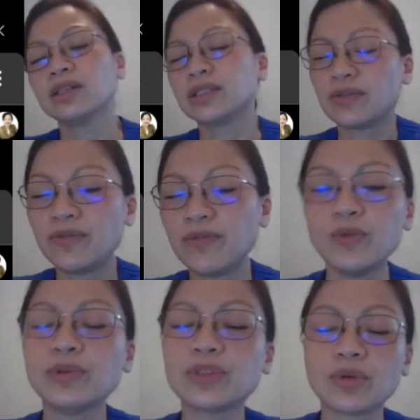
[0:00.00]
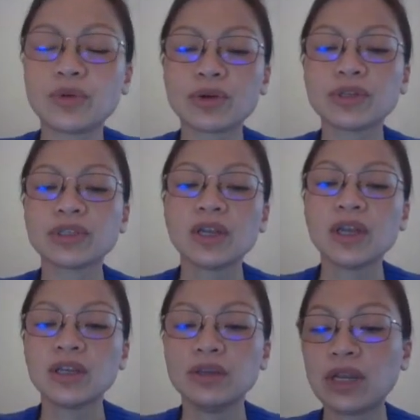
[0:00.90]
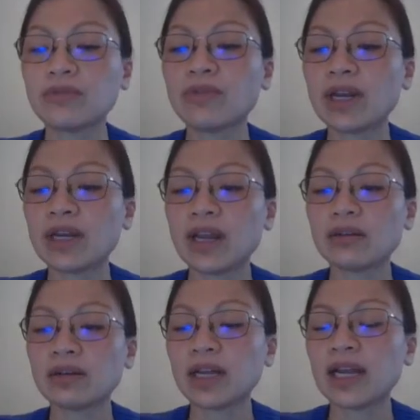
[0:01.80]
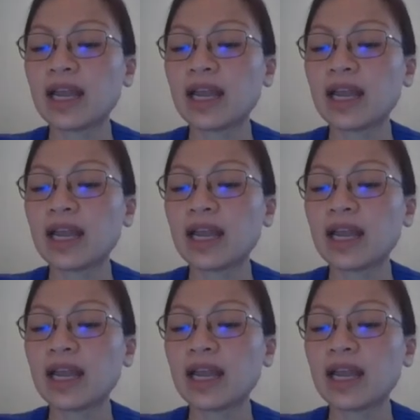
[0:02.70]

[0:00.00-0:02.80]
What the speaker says: as a food source, you can write it down.